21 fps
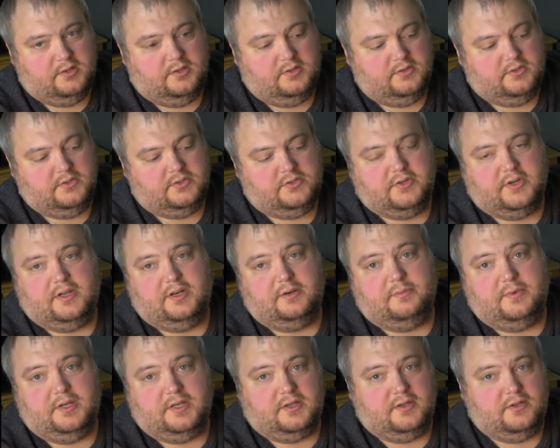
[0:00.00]
You just try to
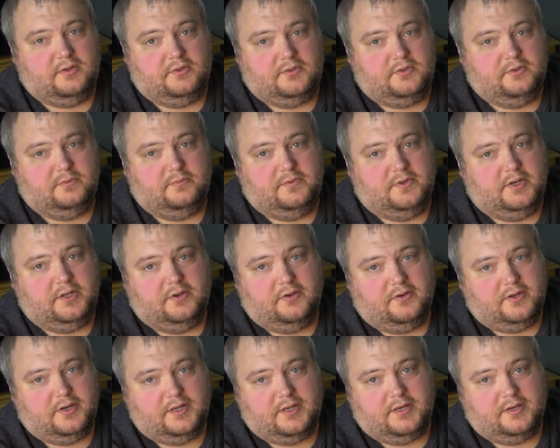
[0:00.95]
make a YouTube
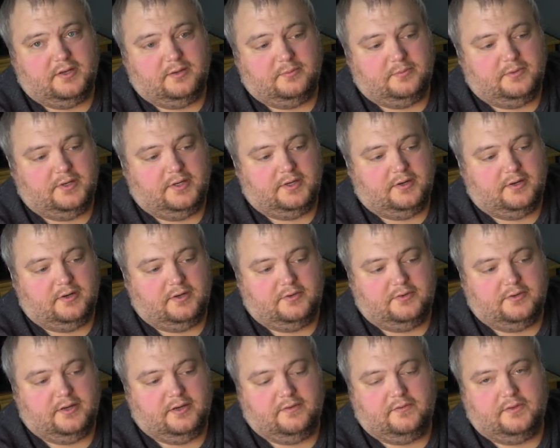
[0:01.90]
video on how to upgrade a hard
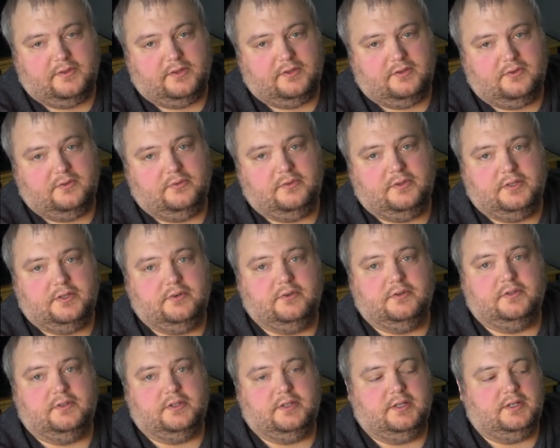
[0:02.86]
drive, and then you
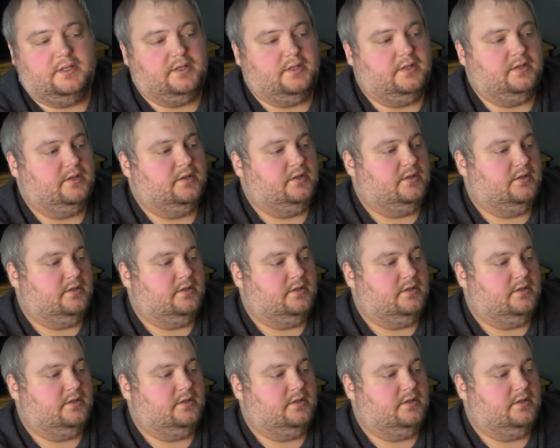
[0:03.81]
literally